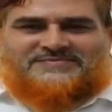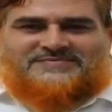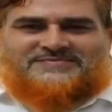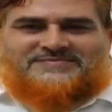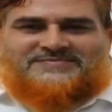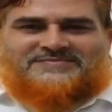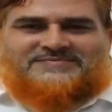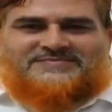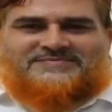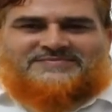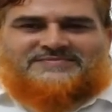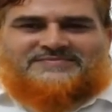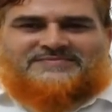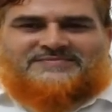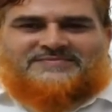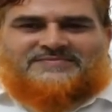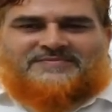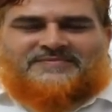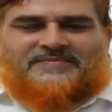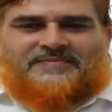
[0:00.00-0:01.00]

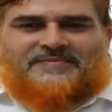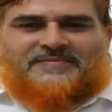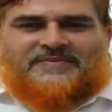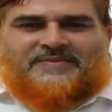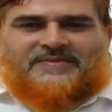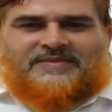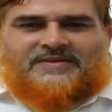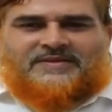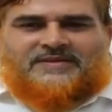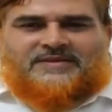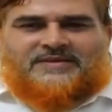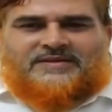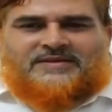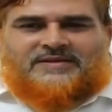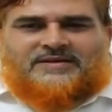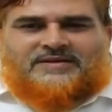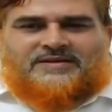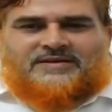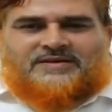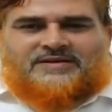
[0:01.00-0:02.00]

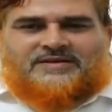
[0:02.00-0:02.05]
(silence)